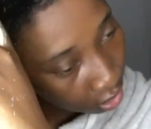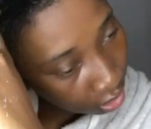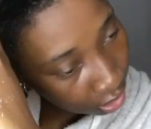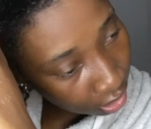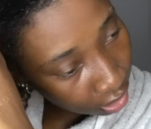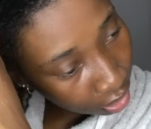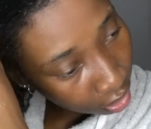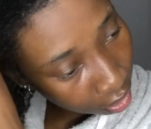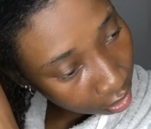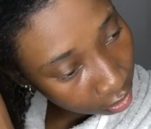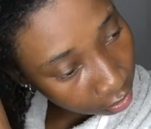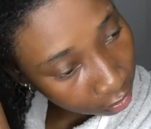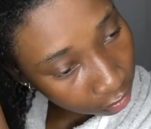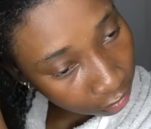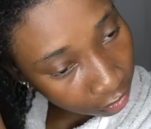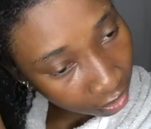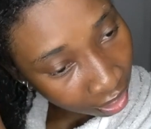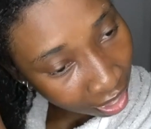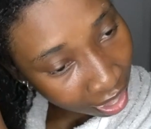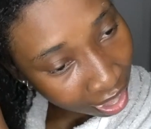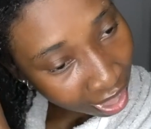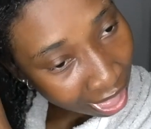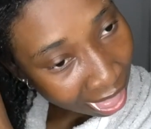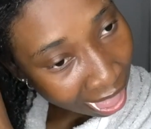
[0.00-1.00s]
to love
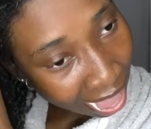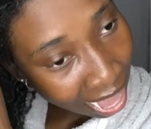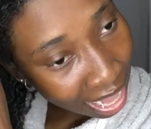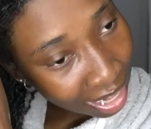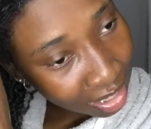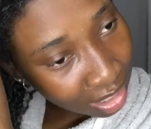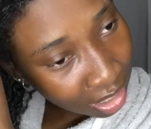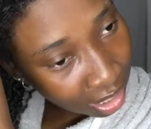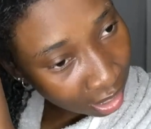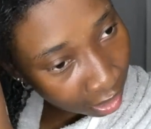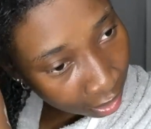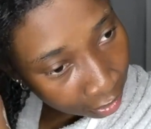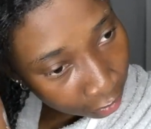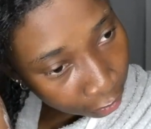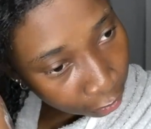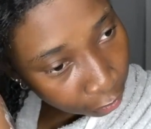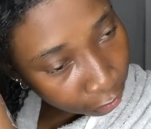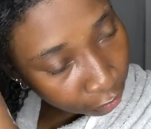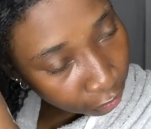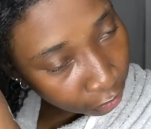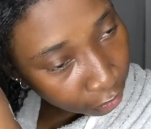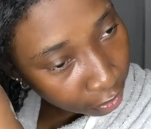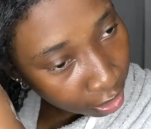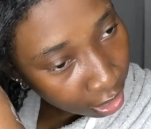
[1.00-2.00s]
as if
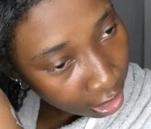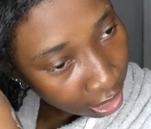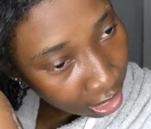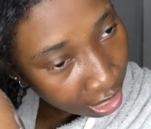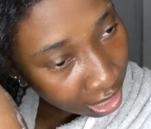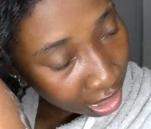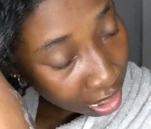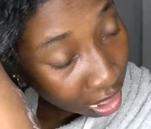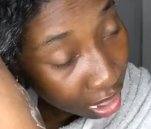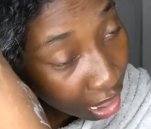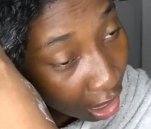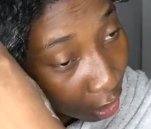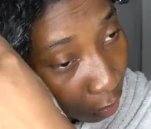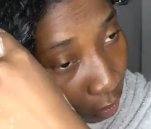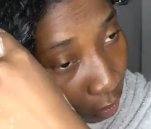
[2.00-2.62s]
they